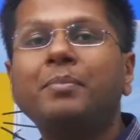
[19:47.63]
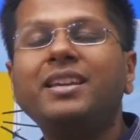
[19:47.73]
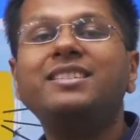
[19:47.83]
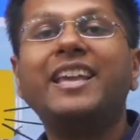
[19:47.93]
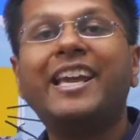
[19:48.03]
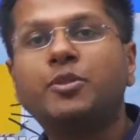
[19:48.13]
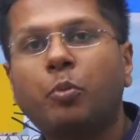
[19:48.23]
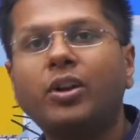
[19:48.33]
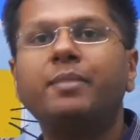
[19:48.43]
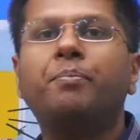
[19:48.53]
means
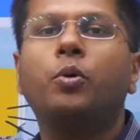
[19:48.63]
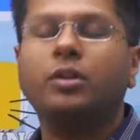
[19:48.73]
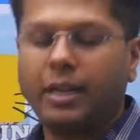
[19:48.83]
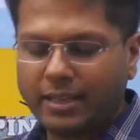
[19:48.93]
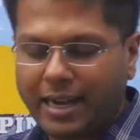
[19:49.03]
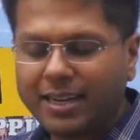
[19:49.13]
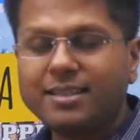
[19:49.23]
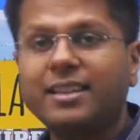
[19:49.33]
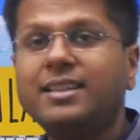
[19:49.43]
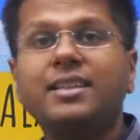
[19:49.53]
export-import, and that is
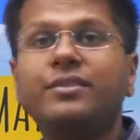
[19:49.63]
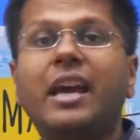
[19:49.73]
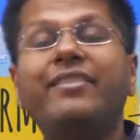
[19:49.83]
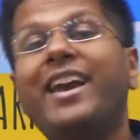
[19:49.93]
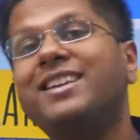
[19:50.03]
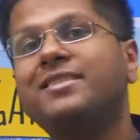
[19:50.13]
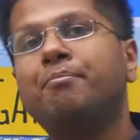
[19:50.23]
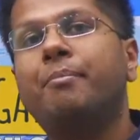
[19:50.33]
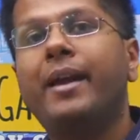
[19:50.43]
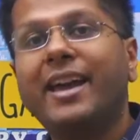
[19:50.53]
the reason we have
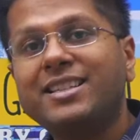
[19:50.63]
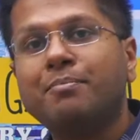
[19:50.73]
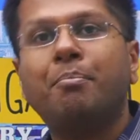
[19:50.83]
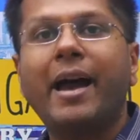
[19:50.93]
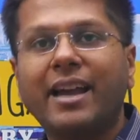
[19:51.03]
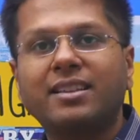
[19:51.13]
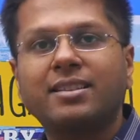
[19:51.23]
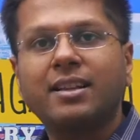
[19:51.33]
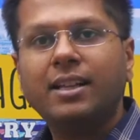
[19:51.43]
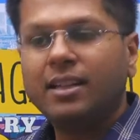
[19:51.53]
EXIM, EXIM banks.
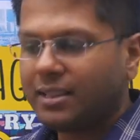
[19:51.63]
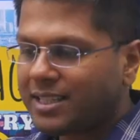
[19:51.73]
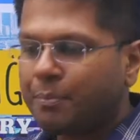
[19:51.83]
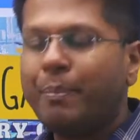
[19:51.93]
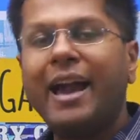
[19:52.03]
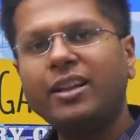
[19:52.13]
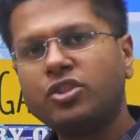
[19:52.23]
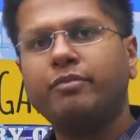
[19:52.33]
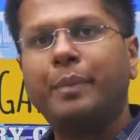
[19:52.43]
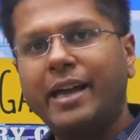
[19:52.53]
These are banks
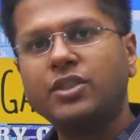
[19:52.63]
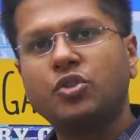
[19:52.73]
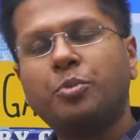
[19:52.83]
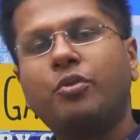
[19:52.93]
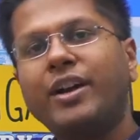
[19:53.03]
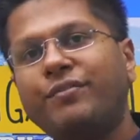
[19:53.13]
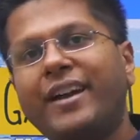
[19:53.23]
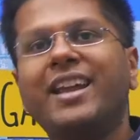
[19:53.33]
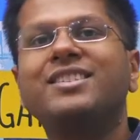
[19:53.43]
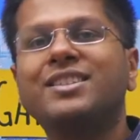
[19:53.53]
of banks who provide
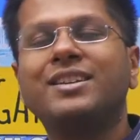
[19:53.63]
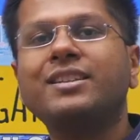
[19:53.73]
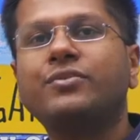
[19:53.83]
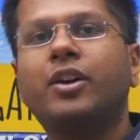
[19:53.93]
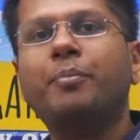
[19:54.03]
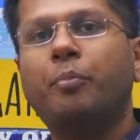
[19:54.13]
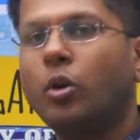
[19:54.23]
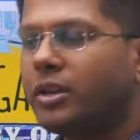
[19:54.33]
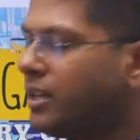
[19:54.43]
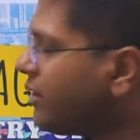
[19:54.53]
finances for
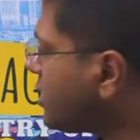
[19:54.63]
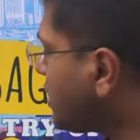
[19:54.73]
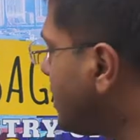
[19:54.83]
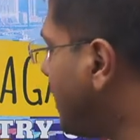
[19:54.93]
port infrastructure